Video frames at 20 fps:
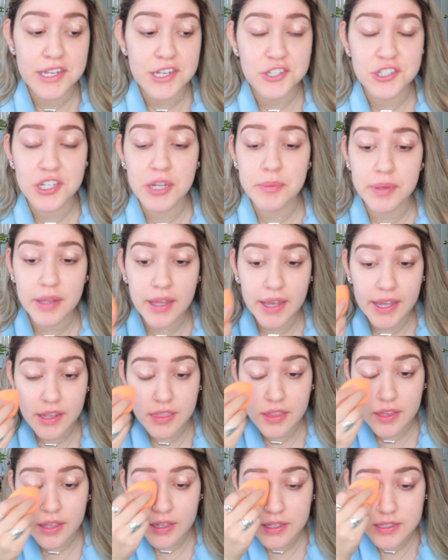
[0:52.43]
She
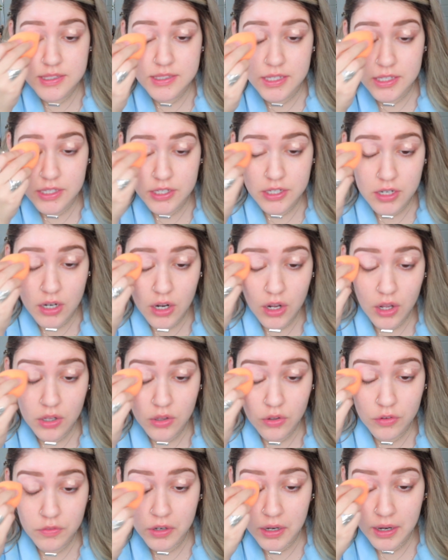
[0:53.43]
applied the concealer
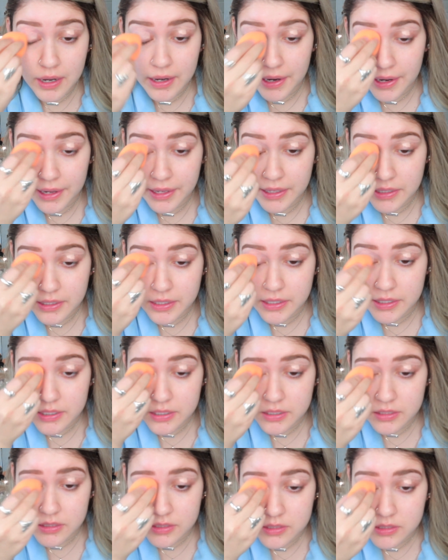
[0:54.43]
all over her
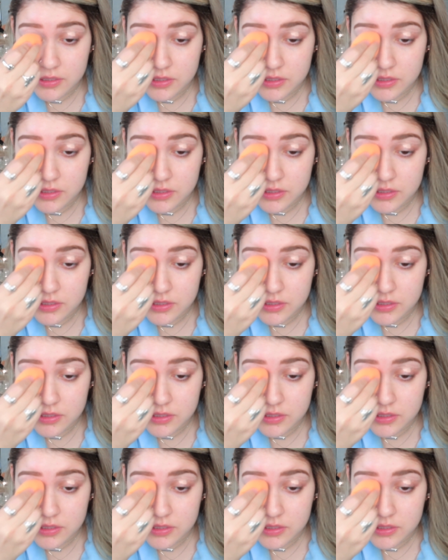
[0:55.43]
eyelid,